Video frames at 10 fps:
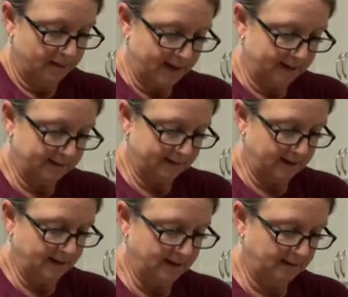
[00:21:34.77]
that's
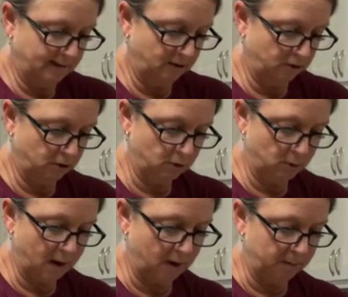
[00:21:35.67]
easy too.
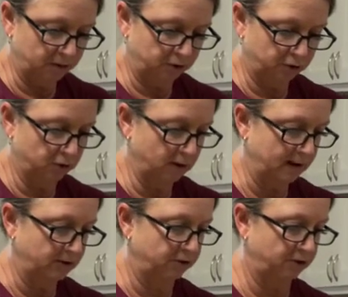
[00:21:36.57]
I'll be sure
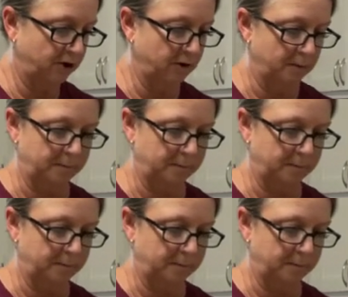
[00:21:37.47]
and share a